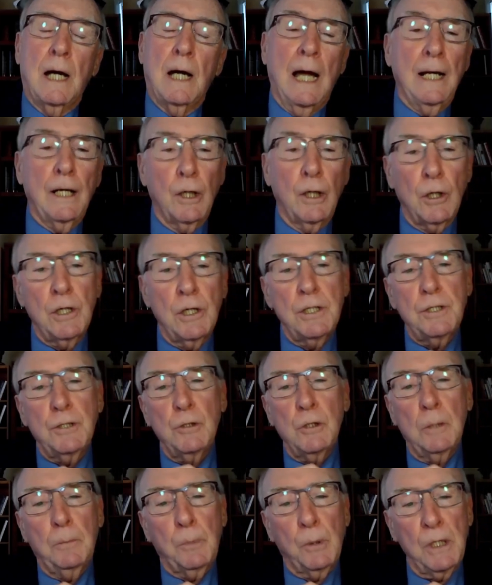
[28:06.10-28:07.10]
I learned
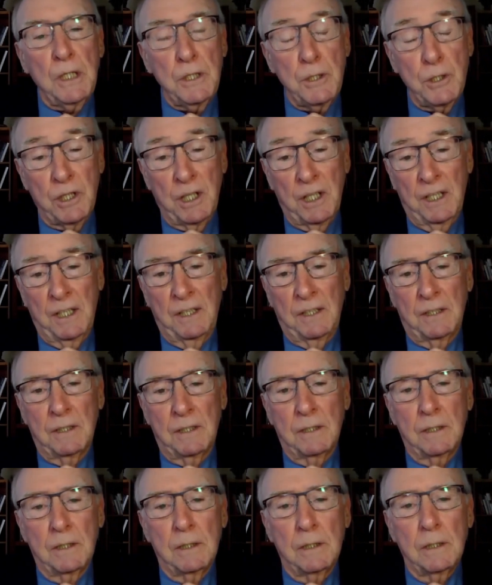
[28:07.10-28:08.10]
to appreciate
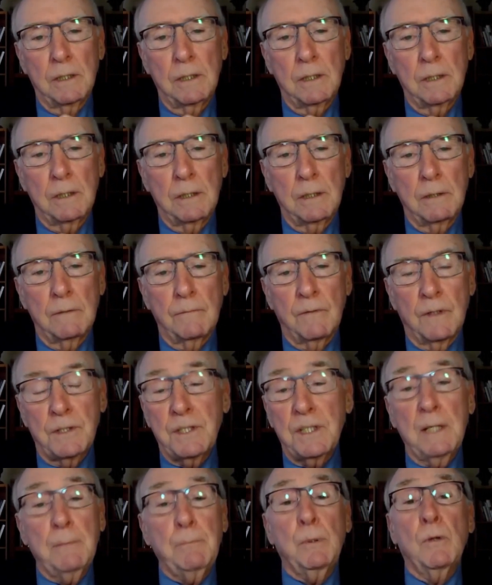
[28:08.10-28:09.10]
the
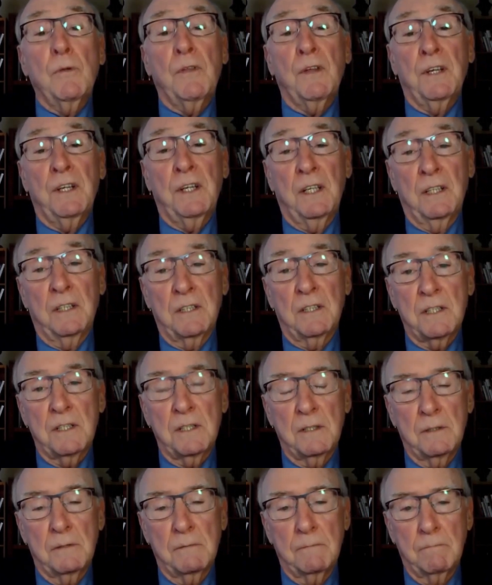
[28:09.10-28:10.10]
simple
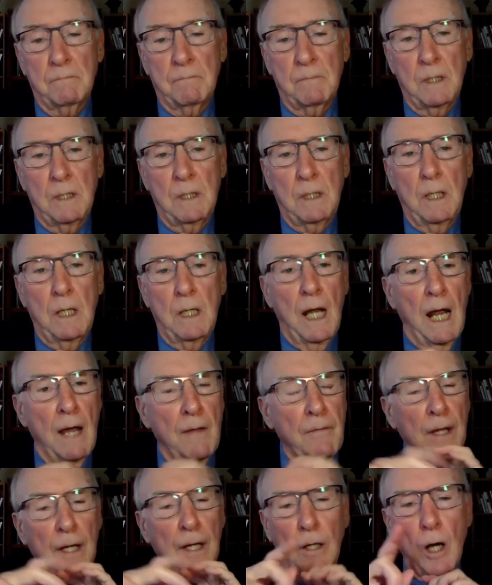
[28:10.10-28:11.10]
things.
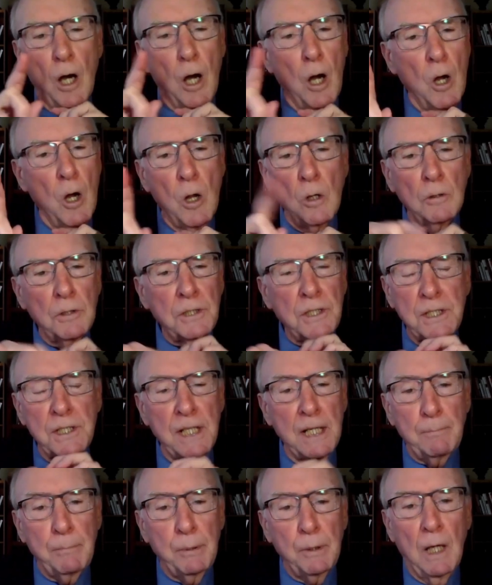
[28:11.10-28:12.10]
And they are all
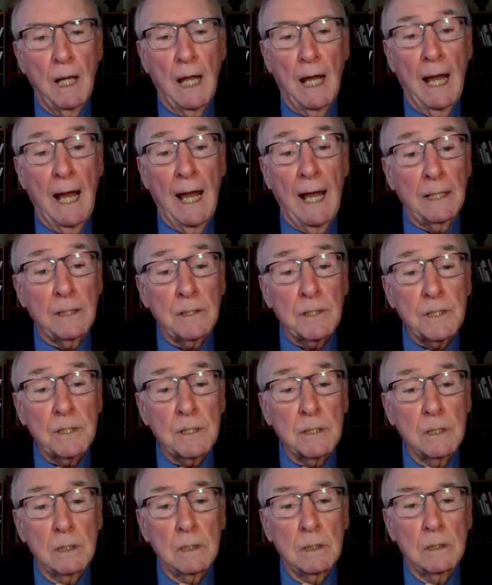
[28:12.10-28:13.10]
simple
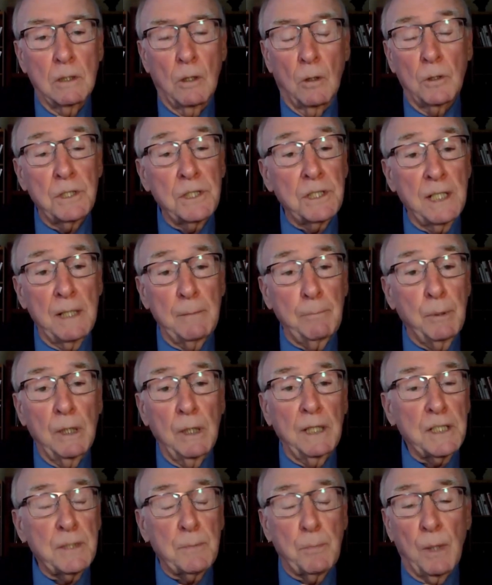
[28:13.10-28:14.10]
acts or
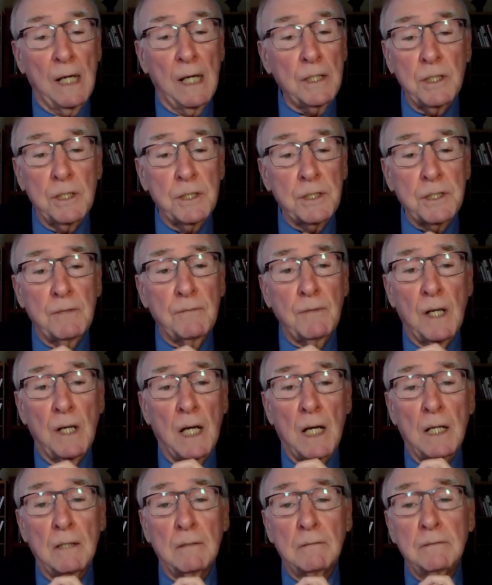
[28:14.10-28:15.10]
simple expressions of
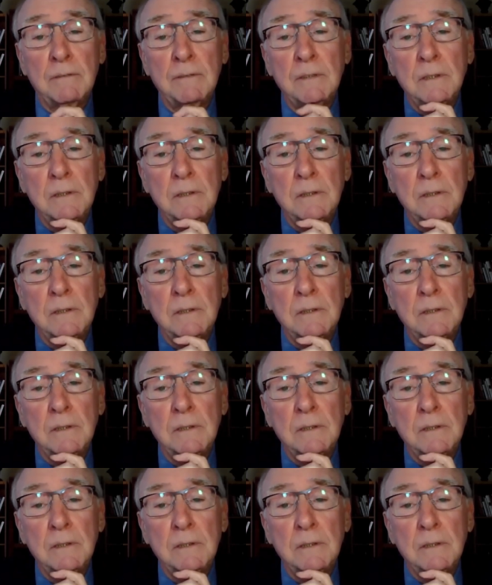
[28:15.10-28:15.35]
love.